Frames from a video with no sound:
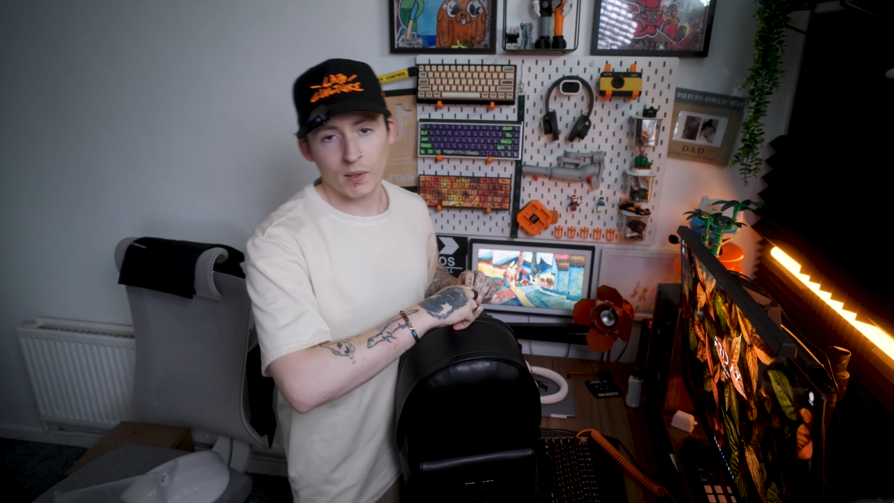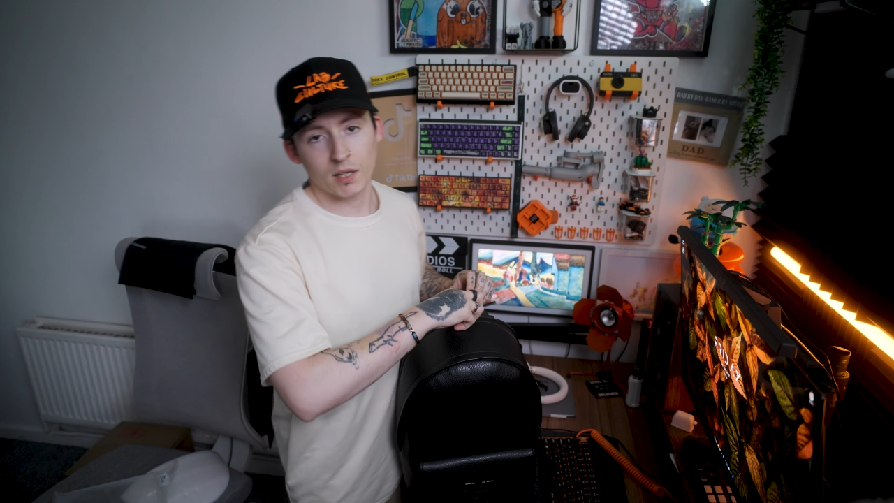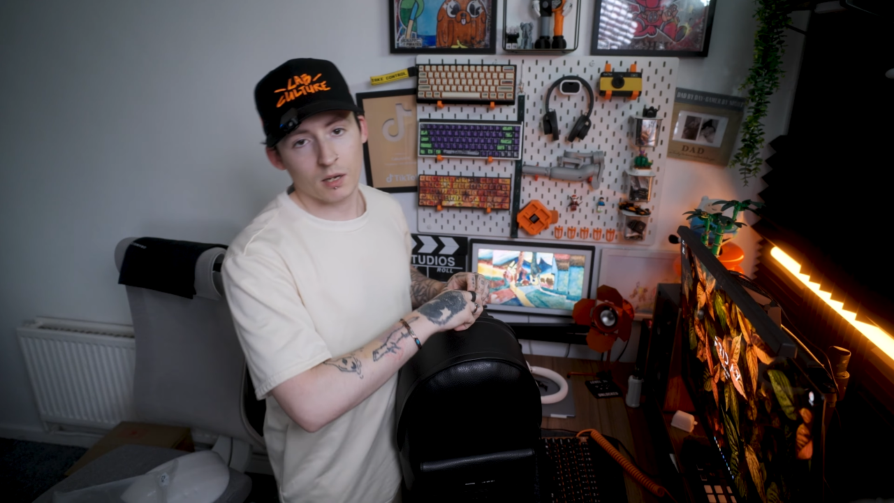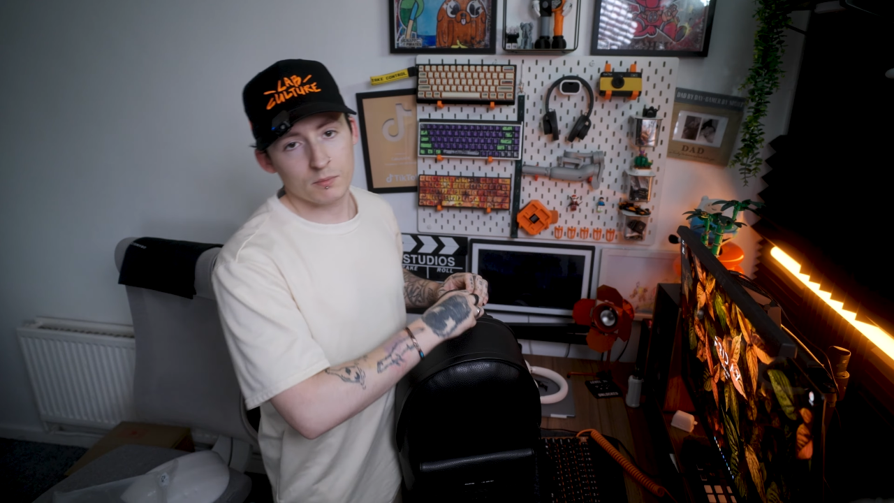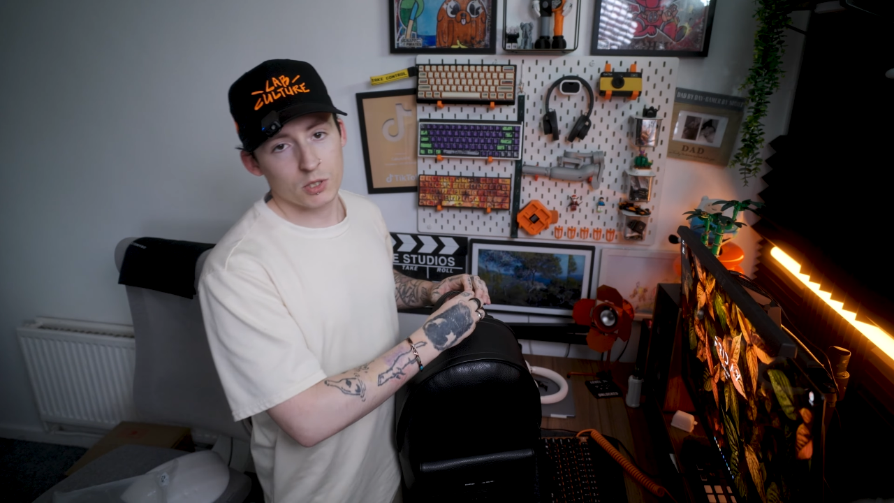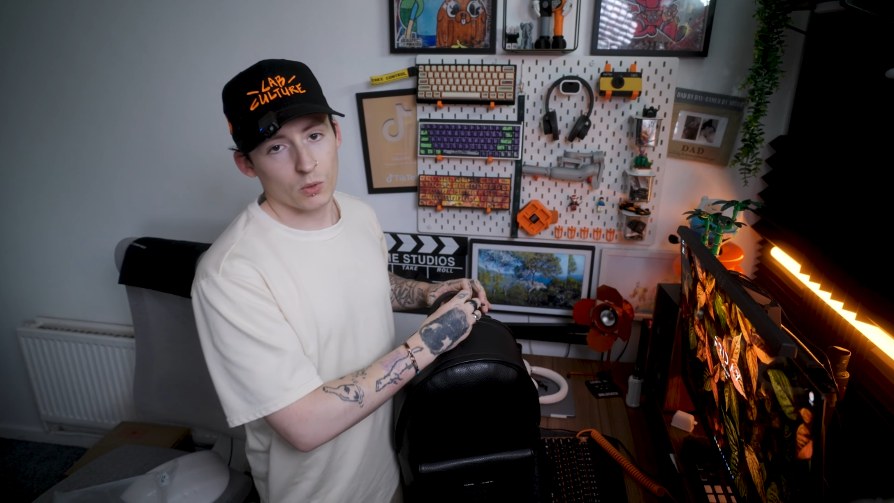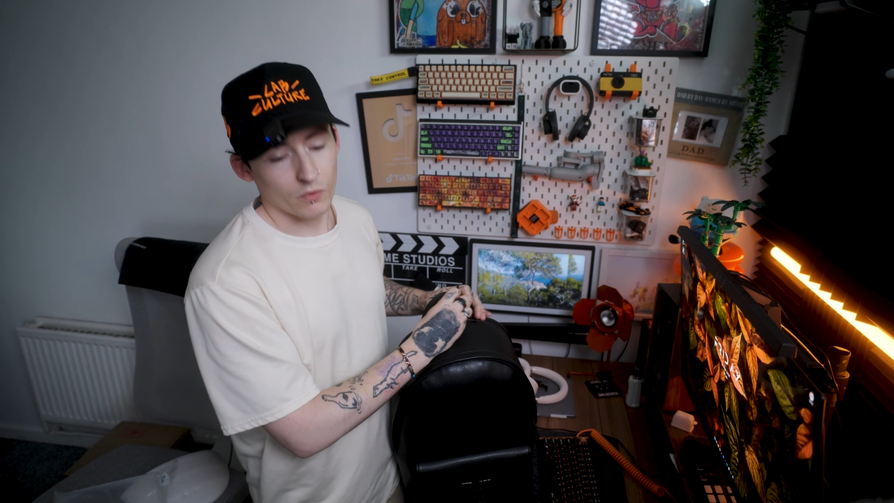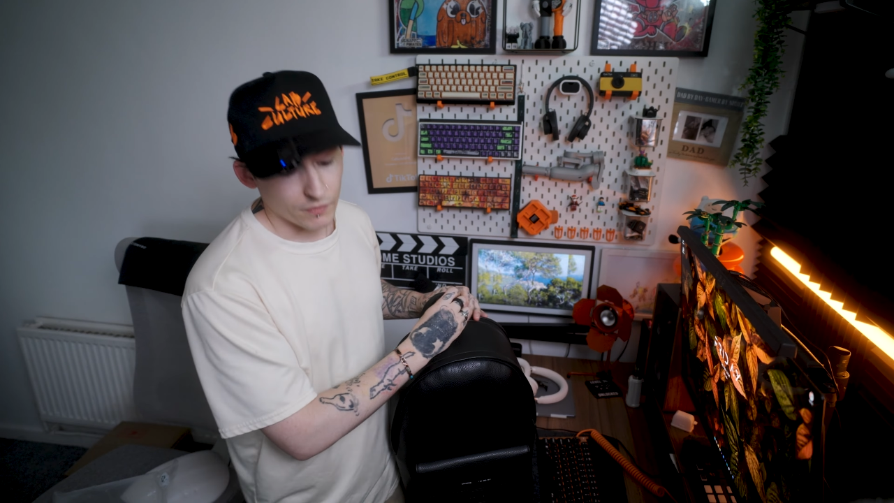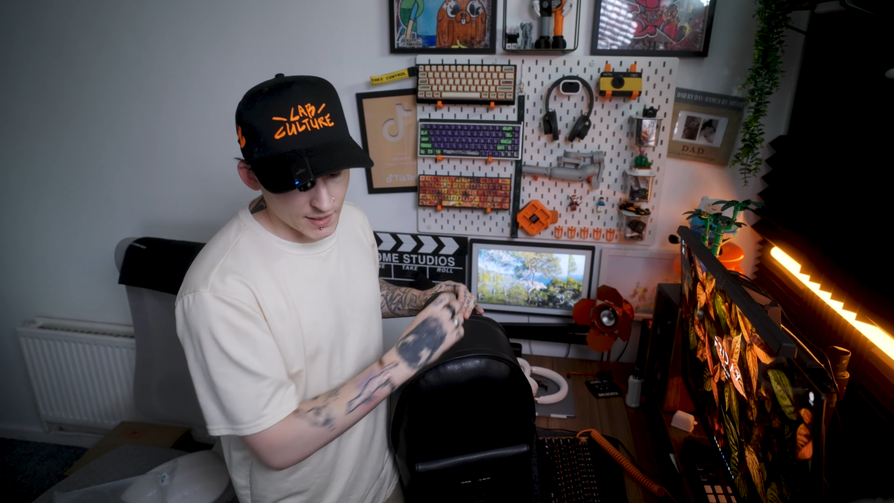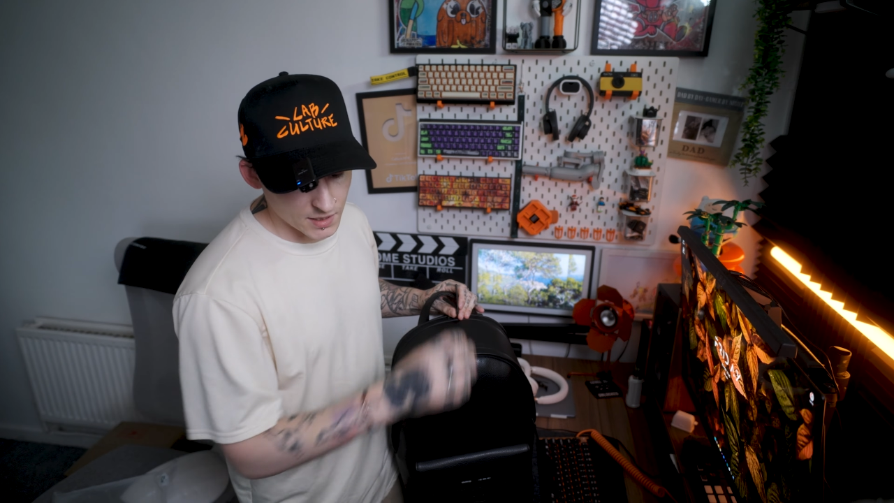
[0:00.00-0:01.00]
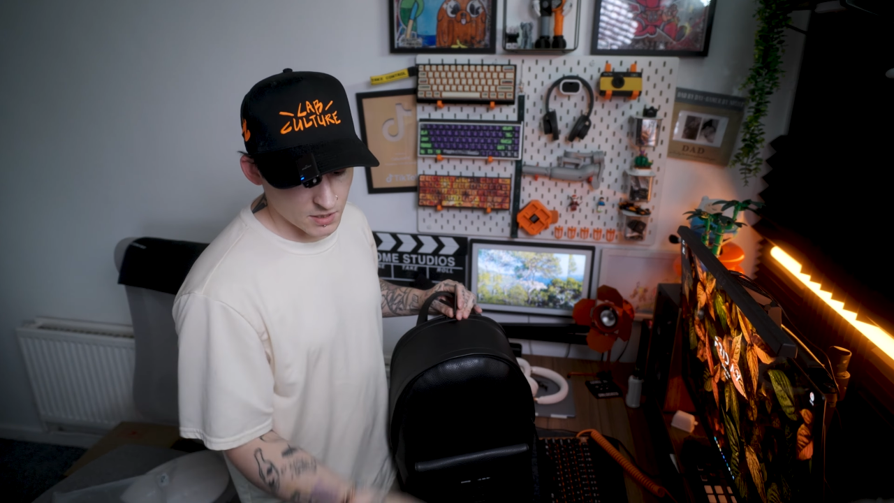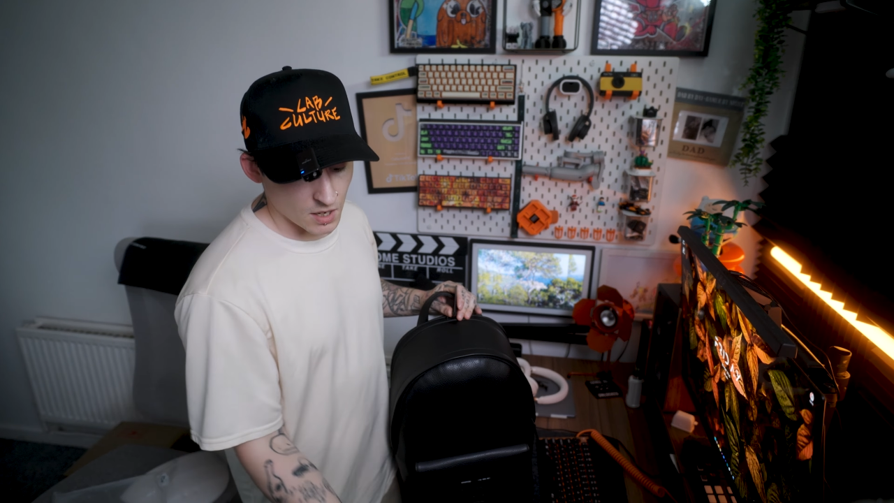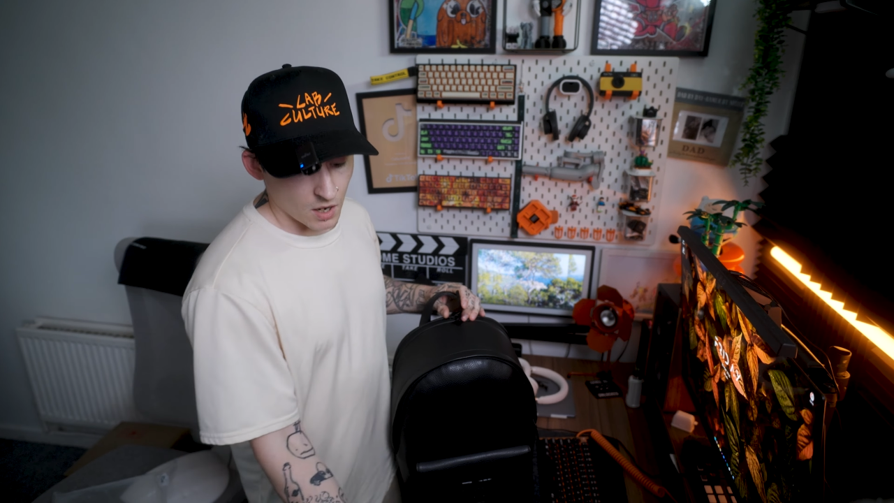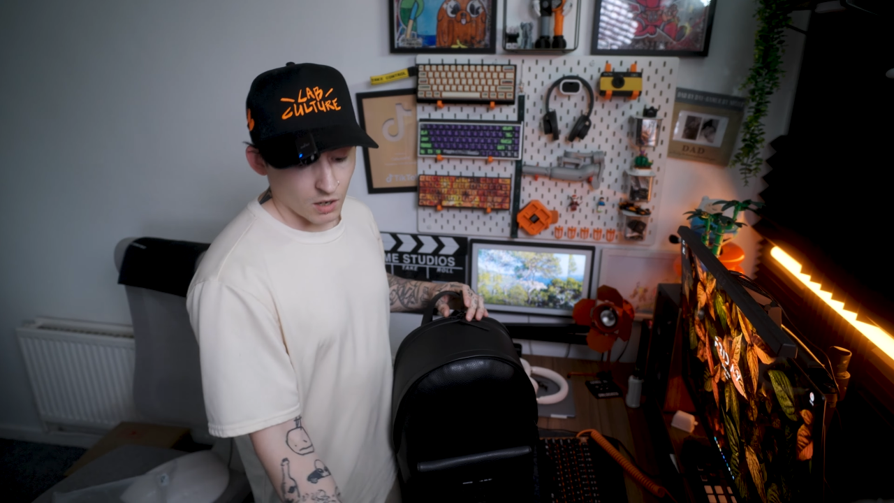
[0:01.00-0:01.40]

when it comes to events.